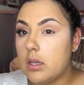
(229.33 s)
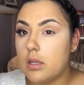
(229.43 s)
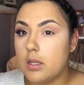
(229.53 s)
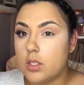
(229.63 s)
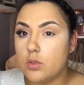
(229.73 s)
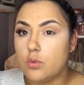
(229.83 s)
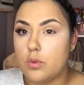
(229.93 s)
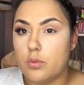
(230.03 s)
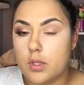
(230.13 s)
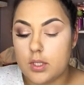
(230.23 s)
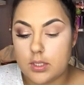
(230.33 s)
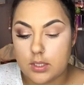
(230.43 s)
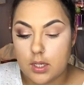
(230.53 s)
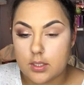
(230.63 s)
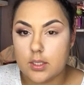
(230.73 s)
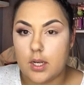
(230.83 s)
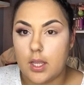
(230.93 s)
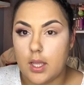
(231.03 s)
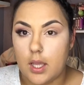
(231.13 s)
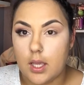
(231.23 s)
And it really sucks that I
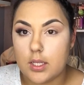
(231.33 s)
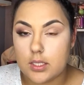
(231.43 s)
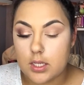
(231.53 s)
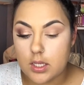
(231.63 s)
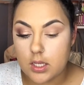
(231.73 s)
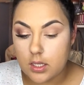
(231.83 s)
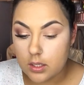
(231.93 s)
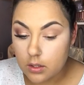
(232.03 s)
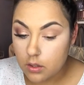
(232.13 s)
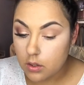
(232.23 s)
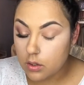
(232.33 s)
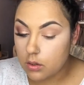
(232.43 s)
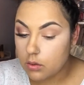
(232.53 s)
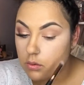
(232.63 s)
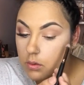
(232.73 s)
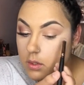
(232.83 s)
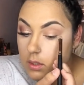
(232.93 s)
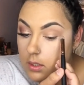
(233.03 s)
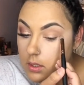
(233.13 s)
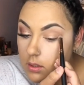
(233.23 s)
can't
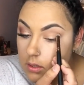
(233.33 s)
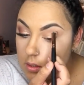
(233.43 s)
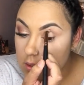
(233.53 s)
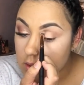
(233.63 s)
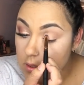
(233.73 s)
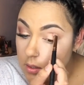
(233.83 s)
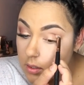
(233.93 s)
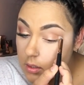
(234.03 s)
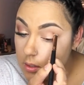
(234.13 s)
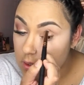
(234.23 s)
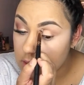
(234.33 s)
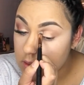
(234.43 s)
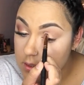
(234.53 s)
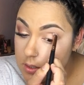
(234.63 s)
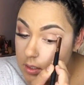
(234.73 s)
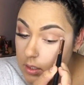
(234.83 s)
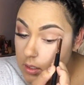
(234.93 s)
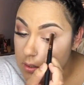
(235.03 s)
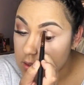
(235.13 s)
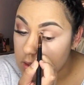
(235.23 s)
really see
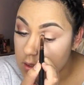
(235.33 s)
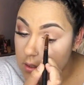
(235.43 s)
it.